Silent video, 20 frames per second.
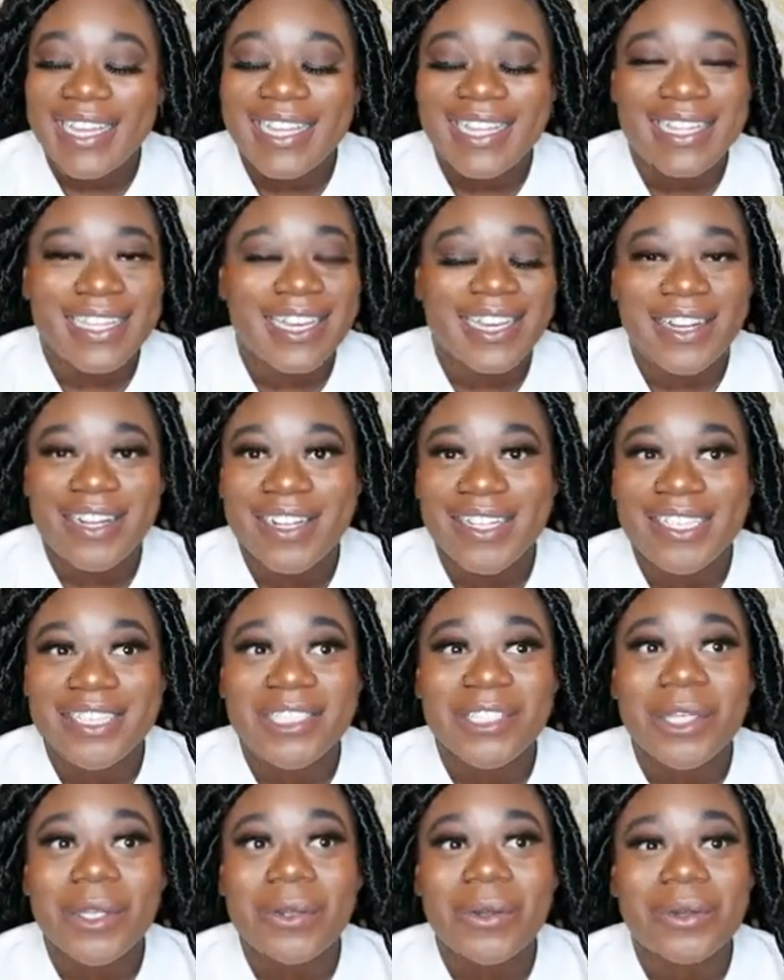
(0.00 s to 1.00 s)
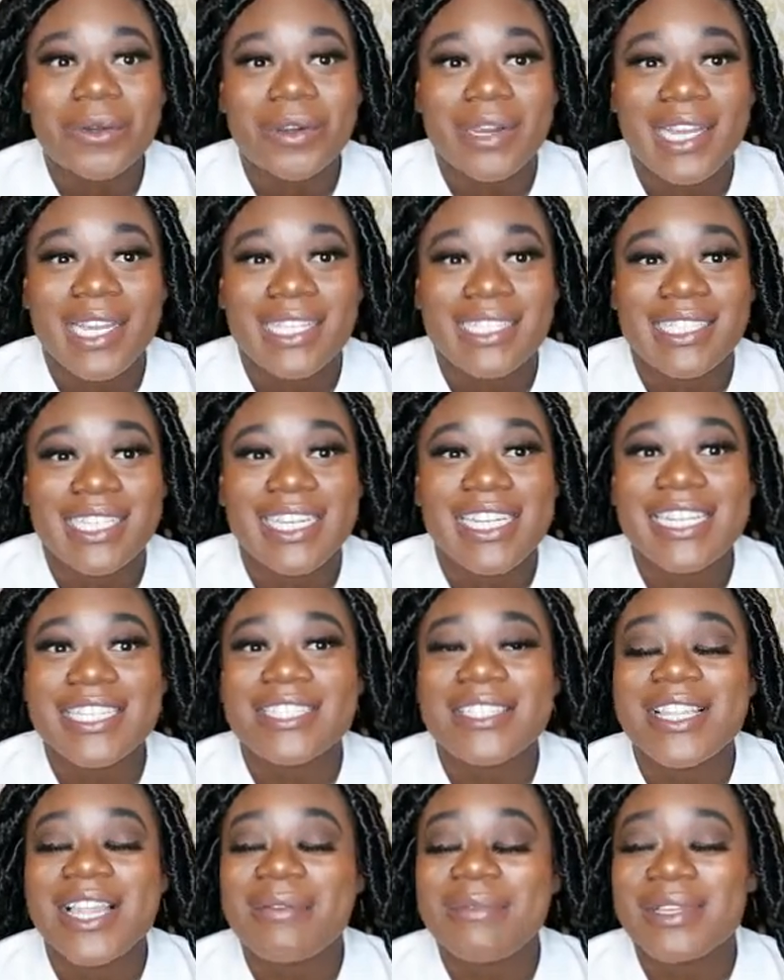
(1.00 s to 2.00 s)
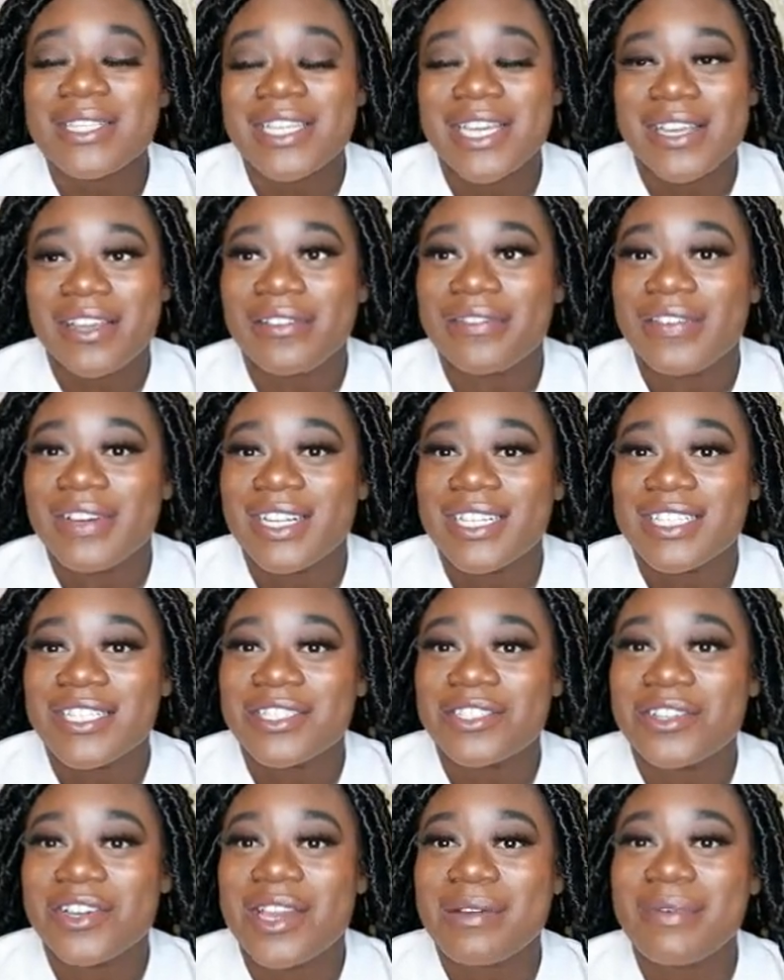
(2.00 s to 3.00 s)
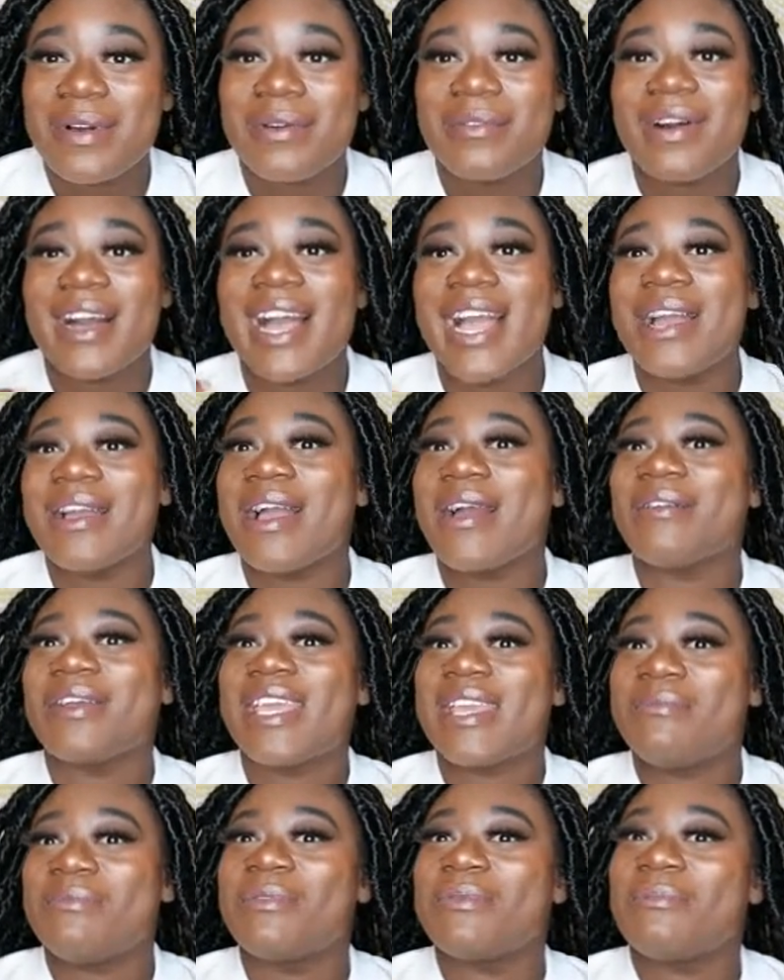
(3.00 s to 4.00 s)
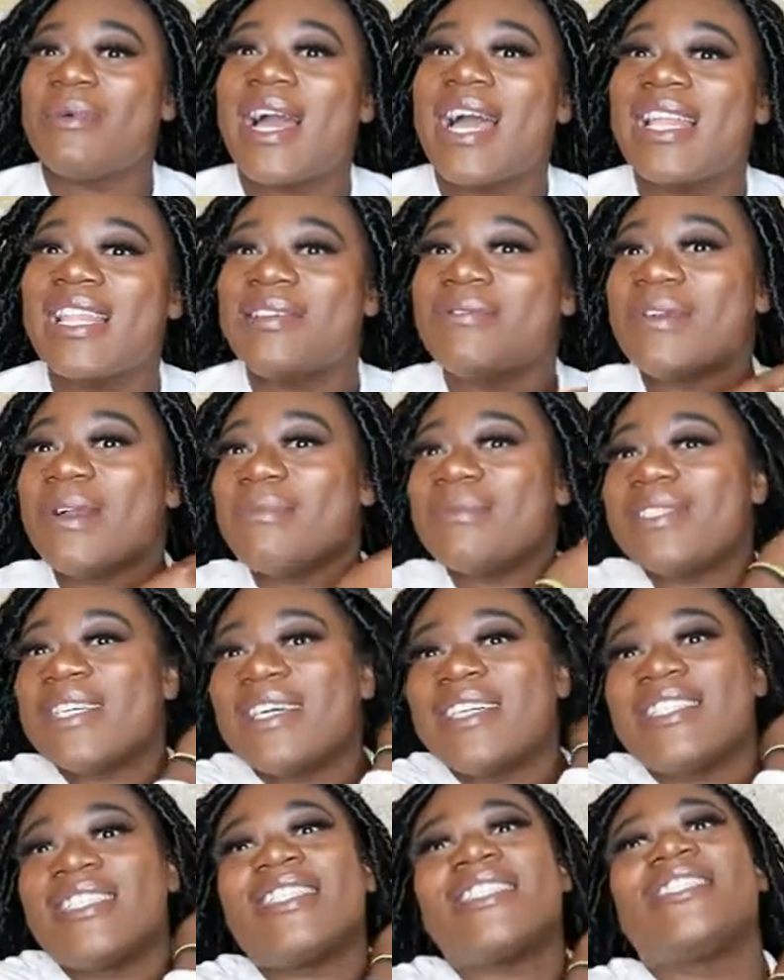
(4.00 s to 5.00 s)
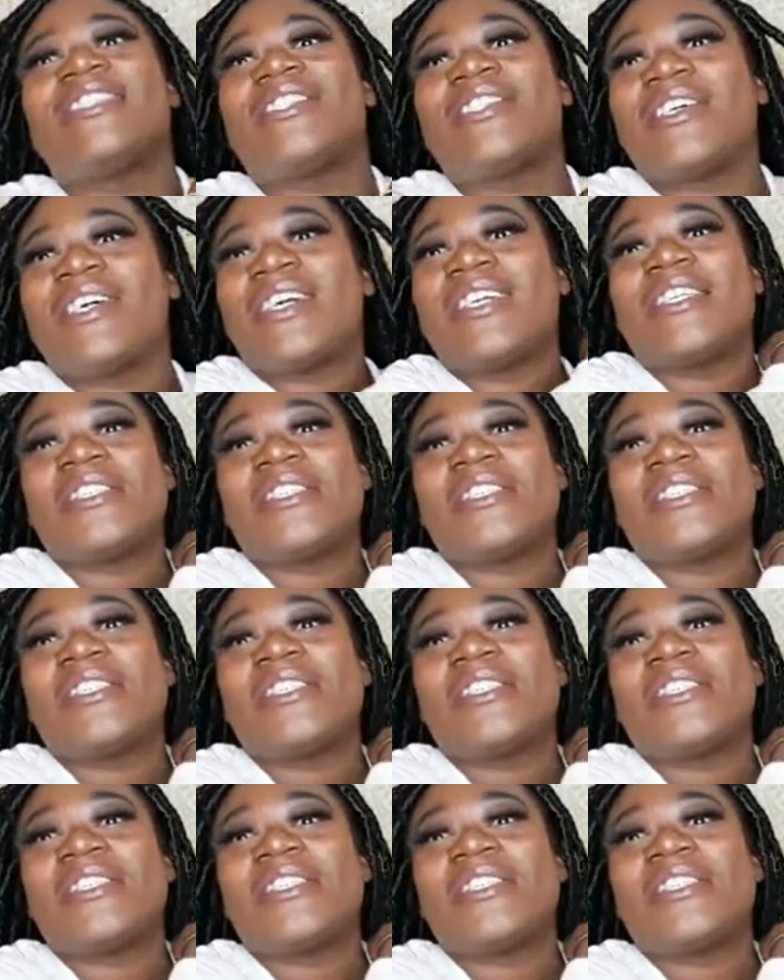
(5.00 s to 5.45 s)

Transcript: Yeah, so crazy. And let me tell you a funny story about why I keep smiling when I'm telling this story.